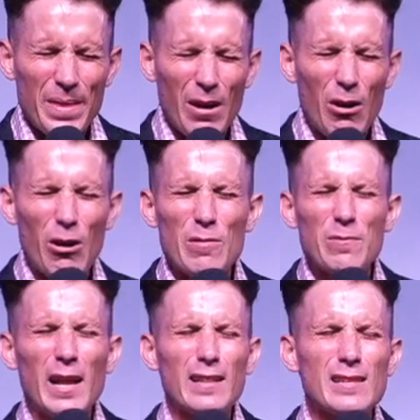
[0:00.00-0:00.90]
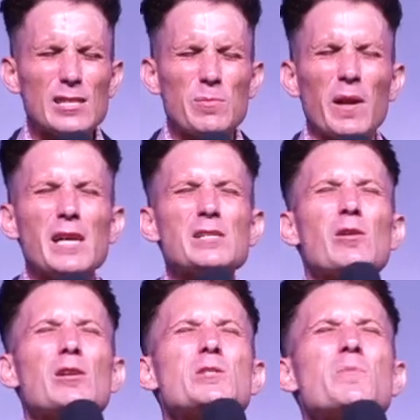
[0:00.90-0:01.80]
Oh, flood this place,
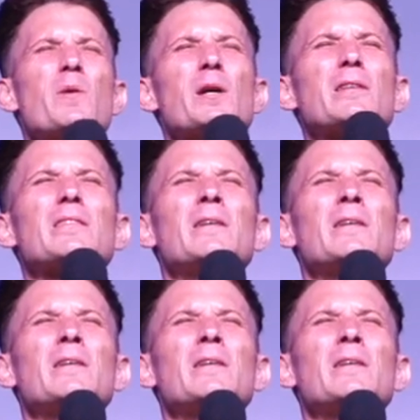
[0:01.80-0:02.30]
Holy Spirit.